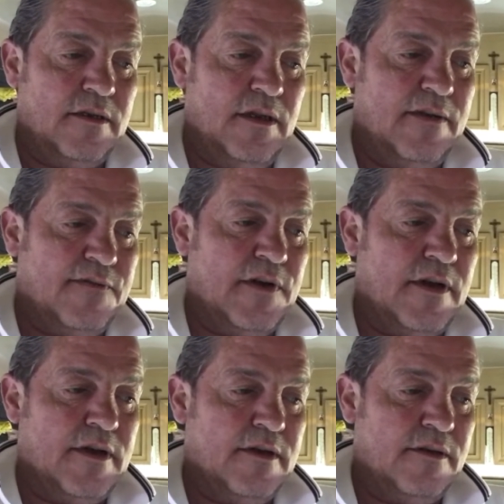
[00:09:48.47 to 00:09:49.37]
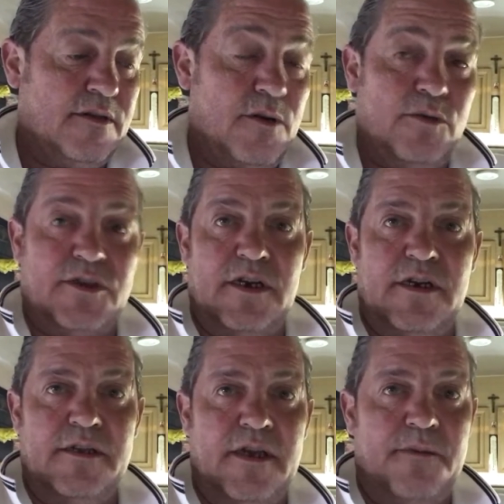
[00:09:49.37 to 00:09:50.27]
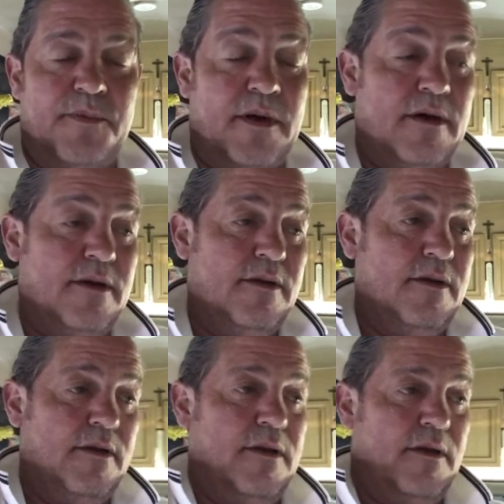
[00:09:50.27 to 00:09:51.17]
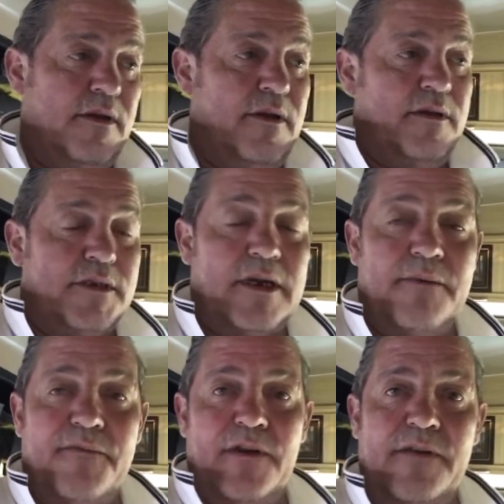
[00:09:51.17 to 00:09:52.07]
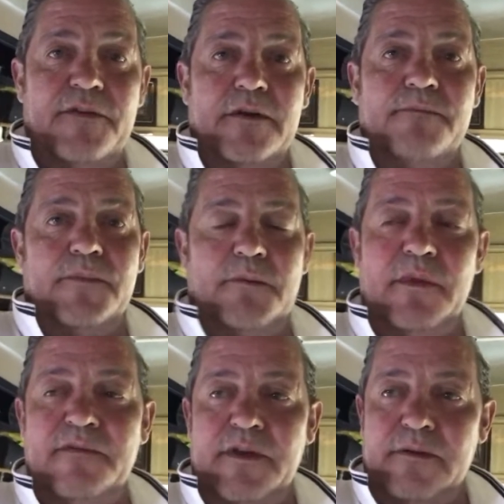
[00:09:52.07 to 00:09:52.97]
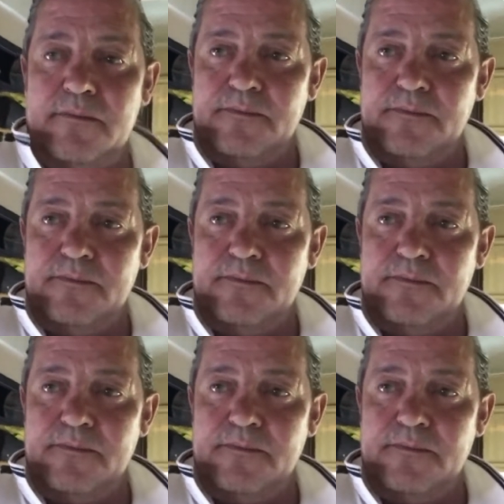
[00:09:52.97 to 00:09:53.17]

You live and learn. Don't know what to learn yet, but it's come to living. I'm living.